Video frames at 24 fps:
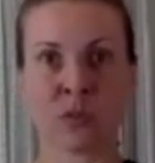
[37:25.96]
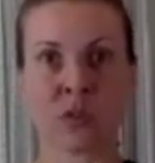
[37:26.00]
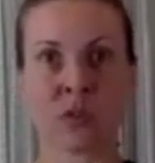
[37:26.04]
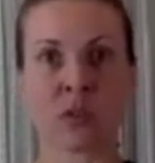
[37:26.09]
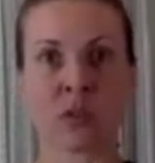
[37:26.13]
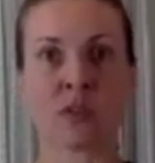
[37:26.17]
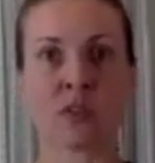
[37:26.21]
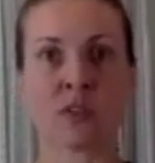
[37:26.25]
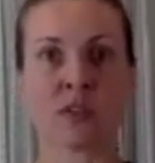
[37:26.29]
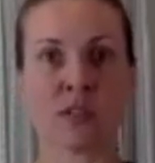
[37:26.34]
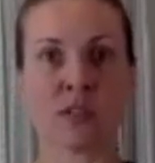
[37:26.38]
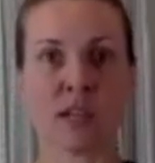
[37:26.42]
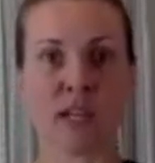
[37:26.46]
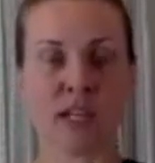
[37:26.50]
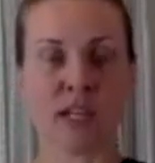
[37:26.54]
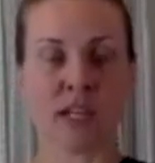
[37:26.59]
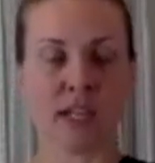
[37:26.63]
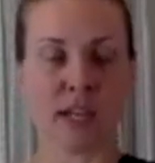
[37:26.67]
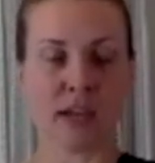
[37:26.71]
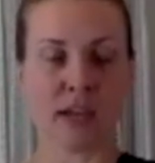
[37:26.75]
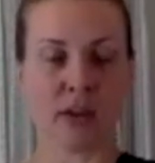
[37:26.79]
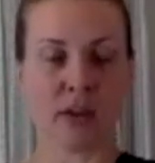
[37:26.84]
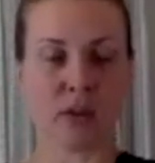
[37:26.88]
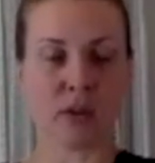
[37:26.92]
Sighing
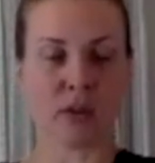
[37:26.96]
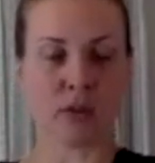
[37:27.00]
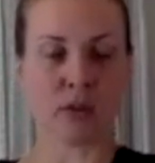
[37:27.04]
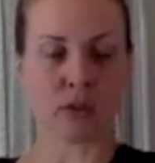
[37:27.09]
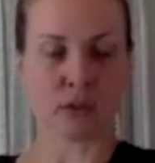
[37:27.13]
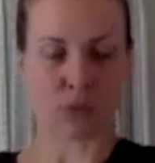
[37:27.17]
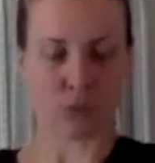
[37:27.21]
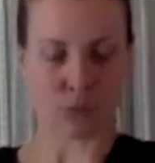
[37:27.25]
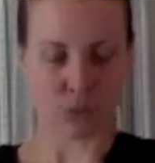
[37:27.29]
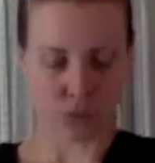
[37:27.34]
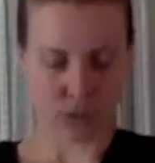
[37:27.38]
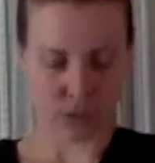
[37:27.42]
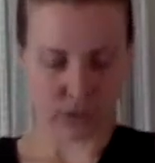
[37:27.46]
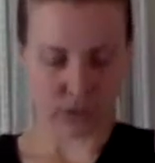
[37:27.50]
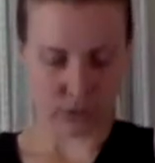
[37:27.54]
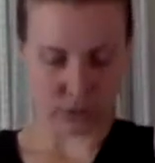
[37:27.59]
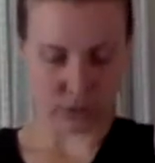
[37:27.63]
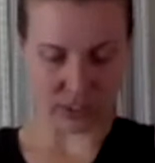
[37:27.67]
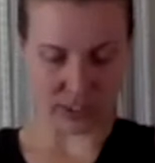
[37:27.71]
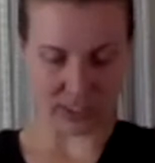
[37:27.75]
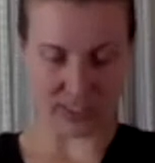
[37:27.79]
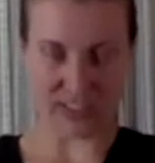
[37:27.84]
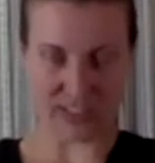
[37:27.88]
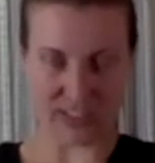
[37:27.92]
out. So really we're
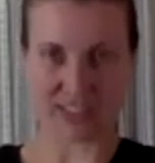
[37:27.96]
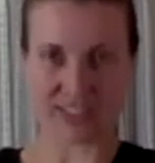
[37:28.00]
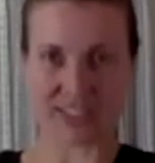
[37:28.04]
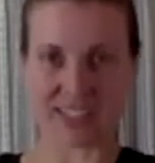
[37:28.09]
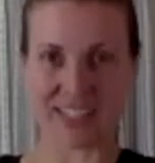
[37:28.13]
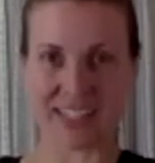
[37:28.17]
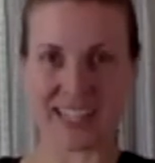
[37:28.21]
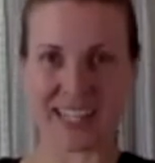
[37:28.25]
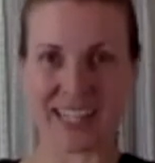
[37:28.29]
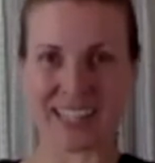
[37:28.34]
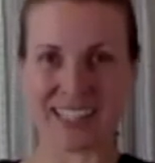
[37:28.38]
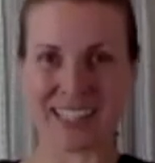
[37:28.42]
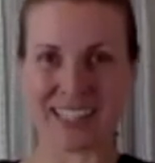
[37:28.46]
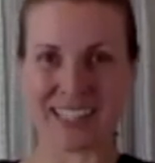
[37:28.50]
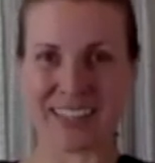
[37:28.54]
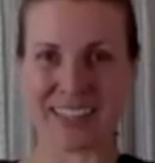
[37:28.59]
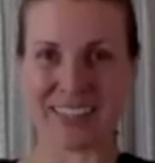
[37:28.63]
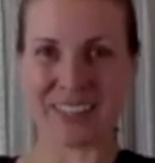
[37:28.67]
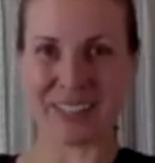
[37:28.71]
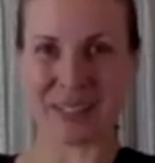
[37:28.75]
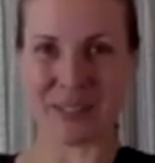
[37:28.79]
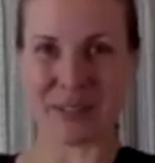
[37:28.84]
getting into that left